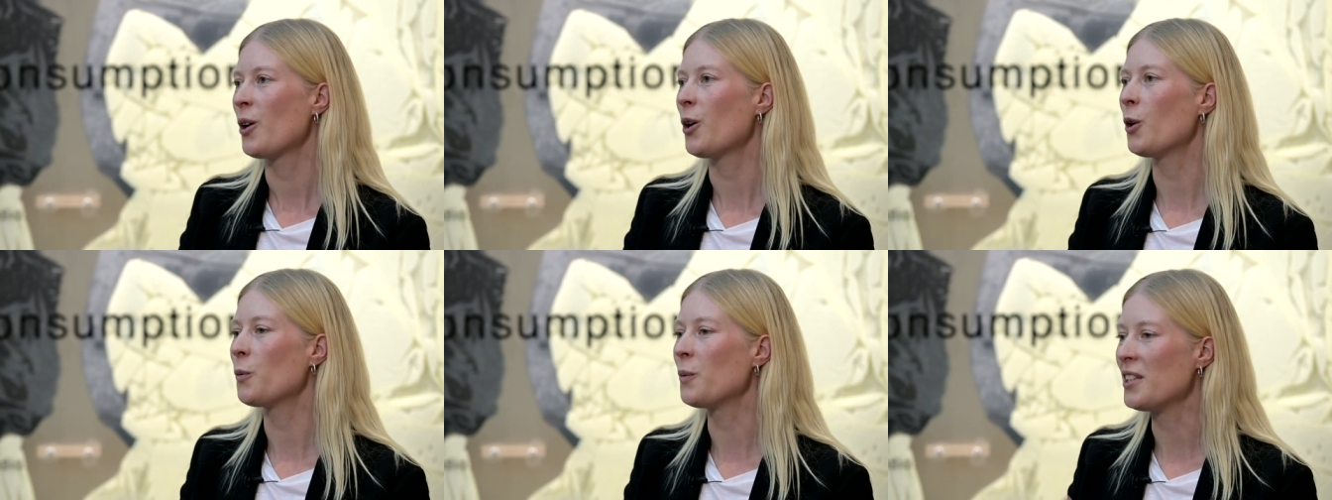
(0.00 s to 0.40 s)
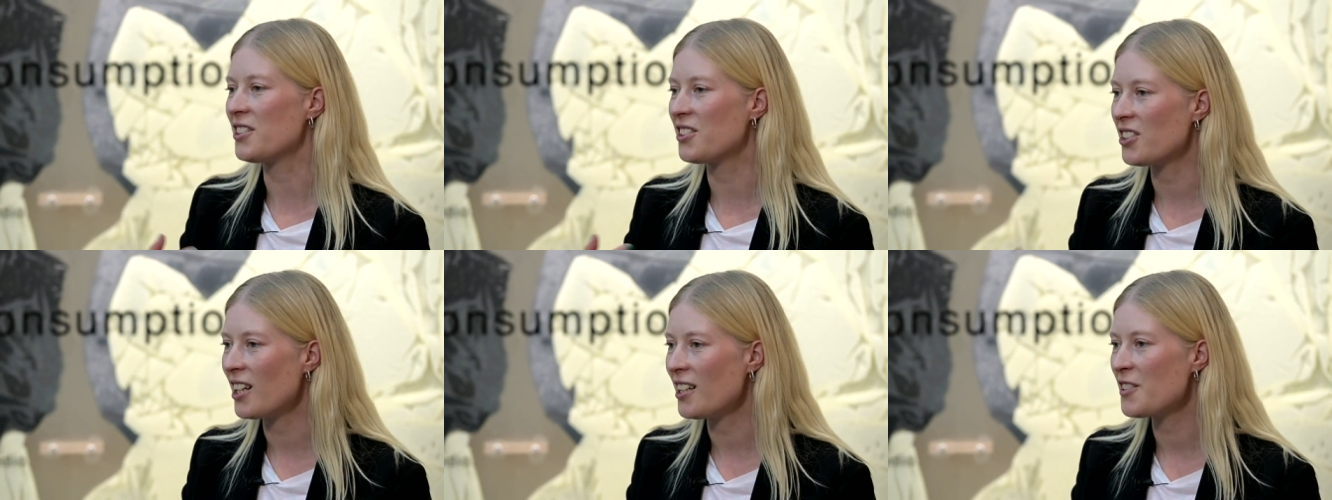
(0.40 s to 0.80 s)

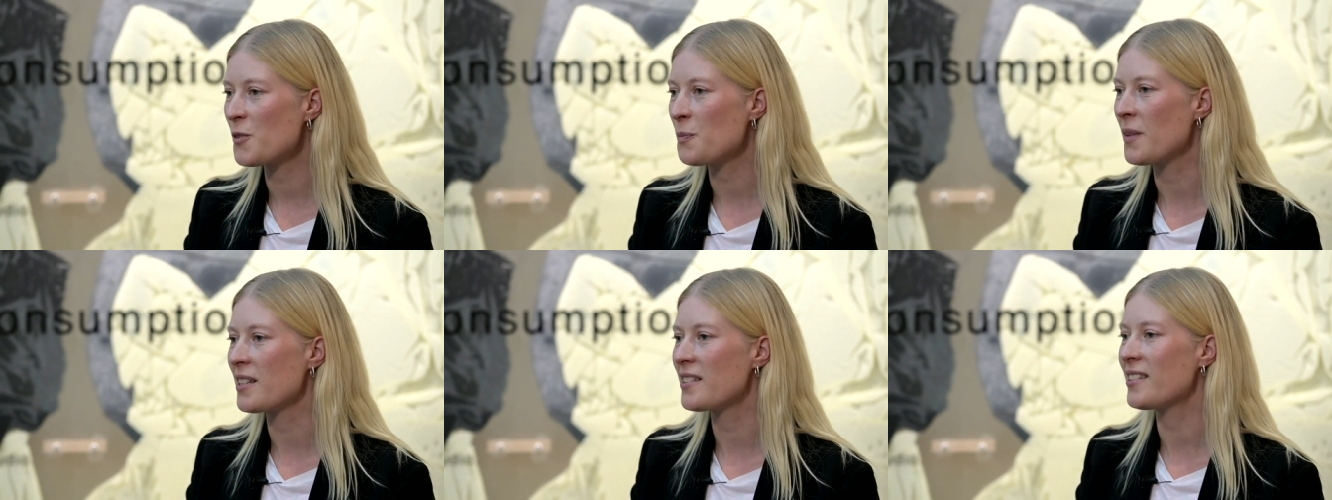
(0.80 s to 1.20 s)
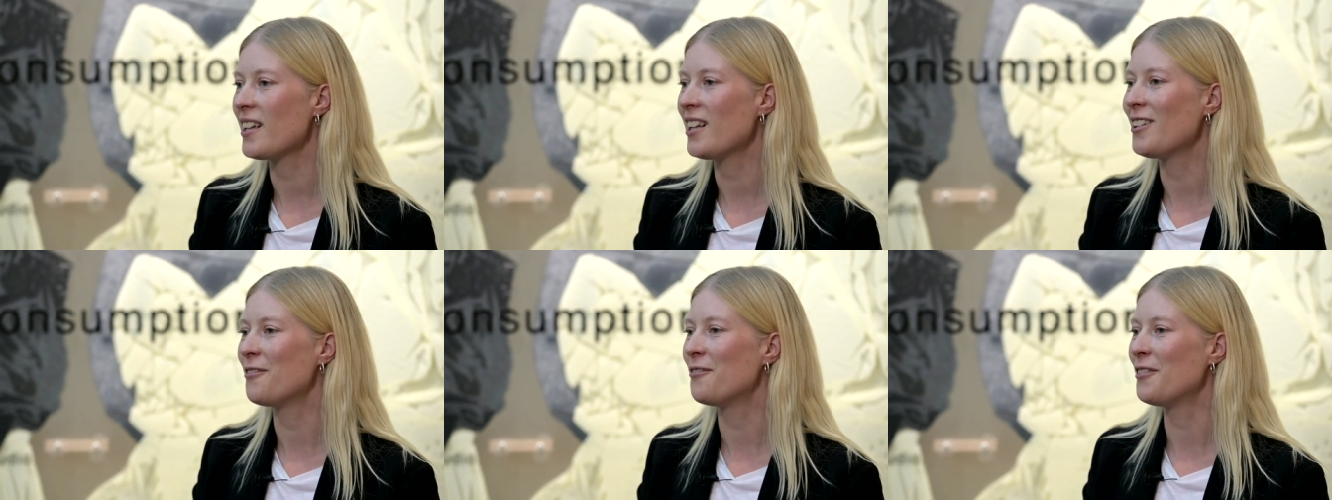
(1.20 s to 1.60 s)
always challenge
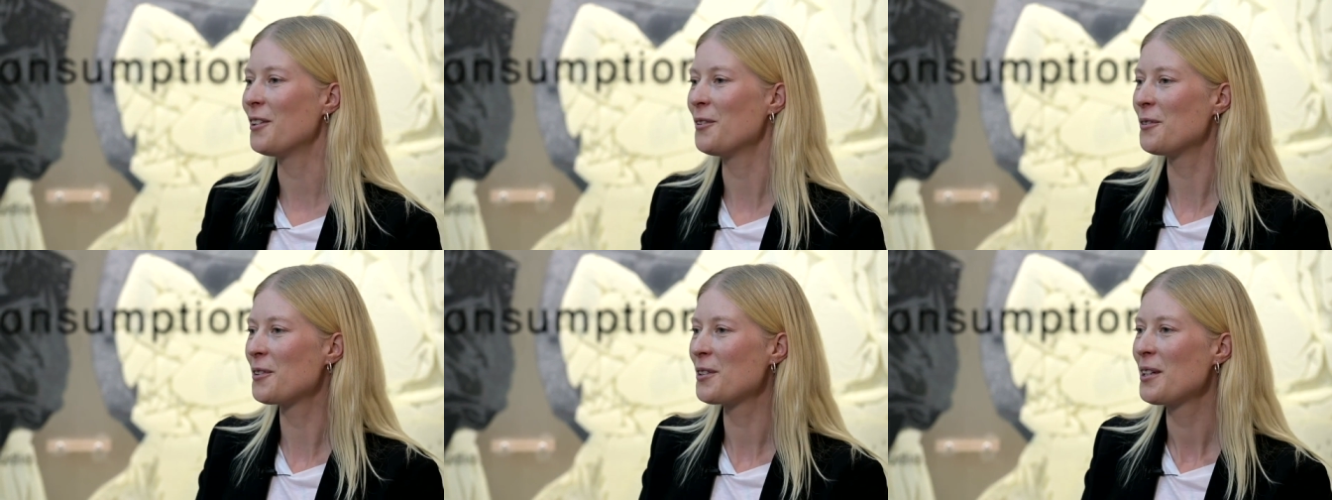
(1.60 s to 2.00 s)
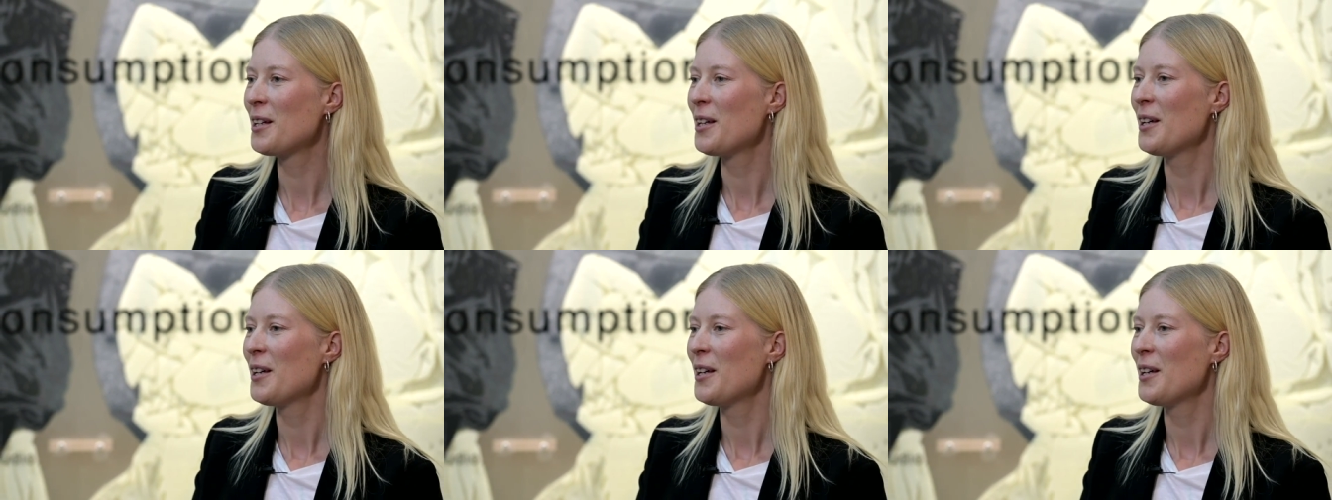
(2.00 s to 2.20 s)
myself and